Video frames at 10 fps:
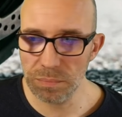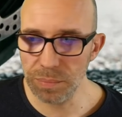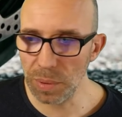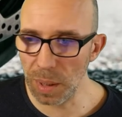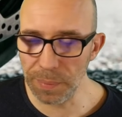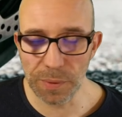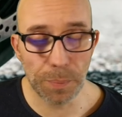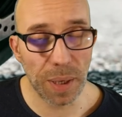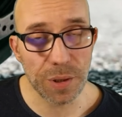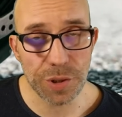Couple of
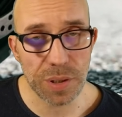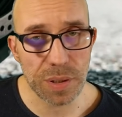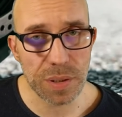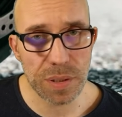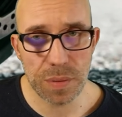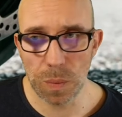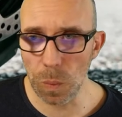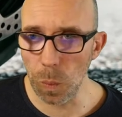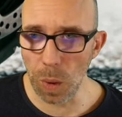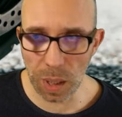punctures,
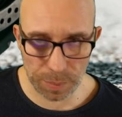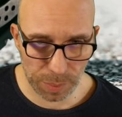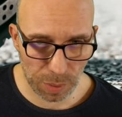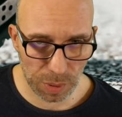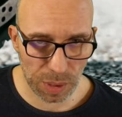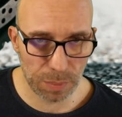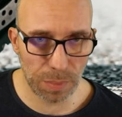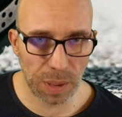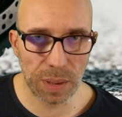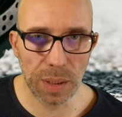one broken
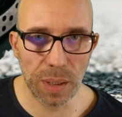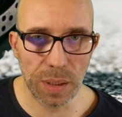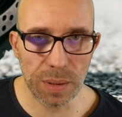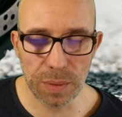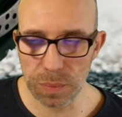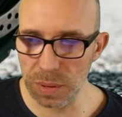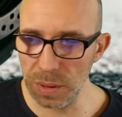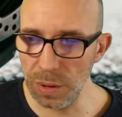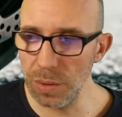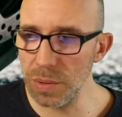mudguard that was a
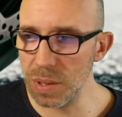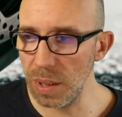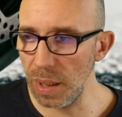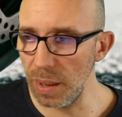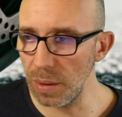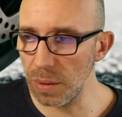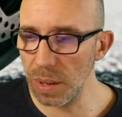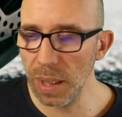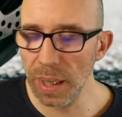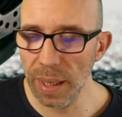user error,
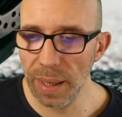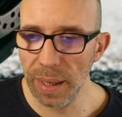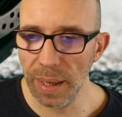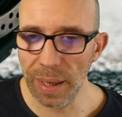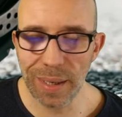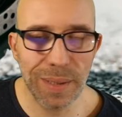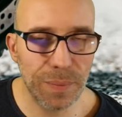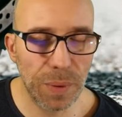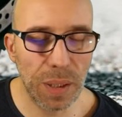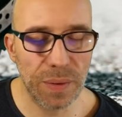and
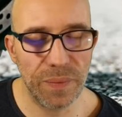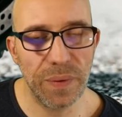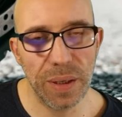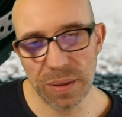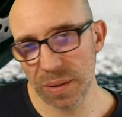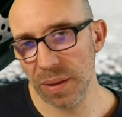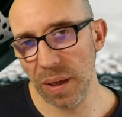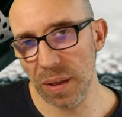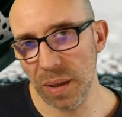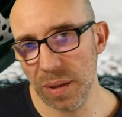one failed
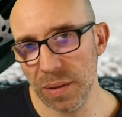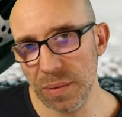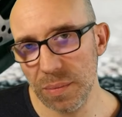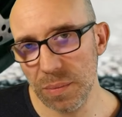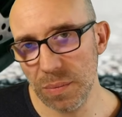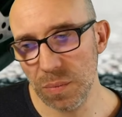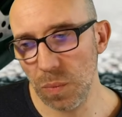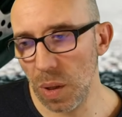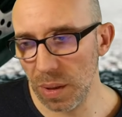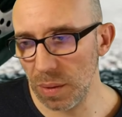taillight.
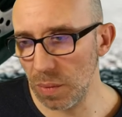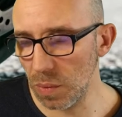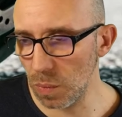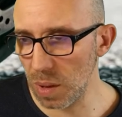One